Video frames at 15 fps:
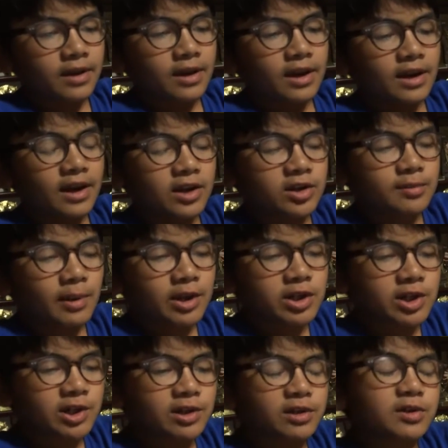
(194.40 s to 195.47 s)
And I should
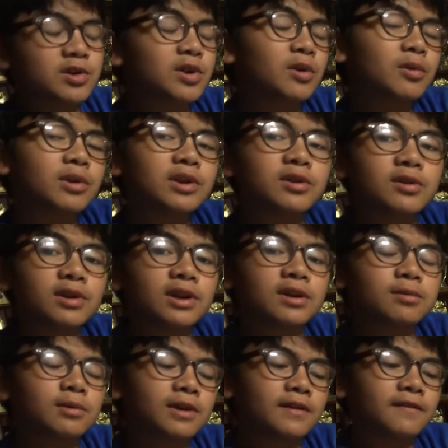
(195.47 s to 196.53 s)
mention, you should only do
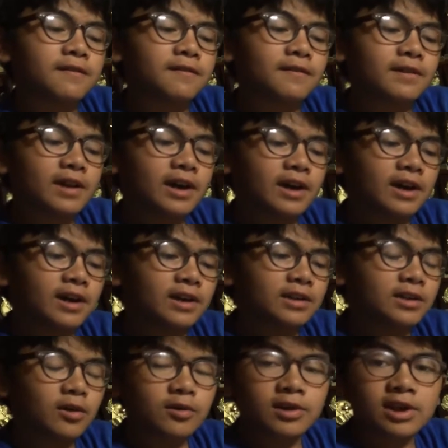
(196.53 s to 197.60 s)
this with
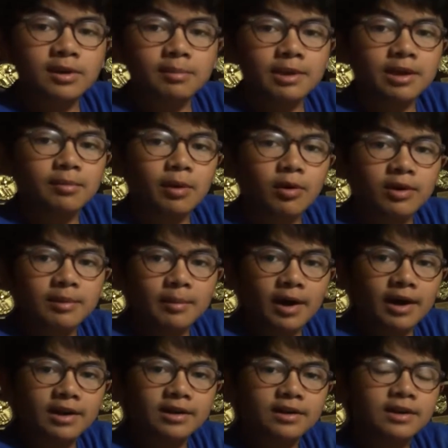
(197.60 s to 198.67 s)
low CP
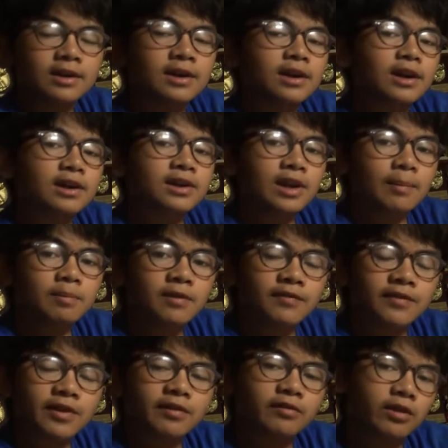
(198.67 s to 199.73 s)
Pokemon, except if
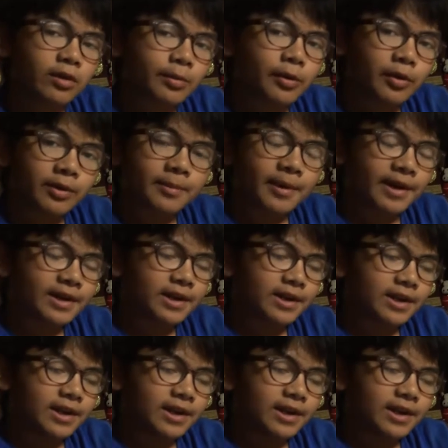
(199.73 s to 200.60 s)
they're rare Pokemon.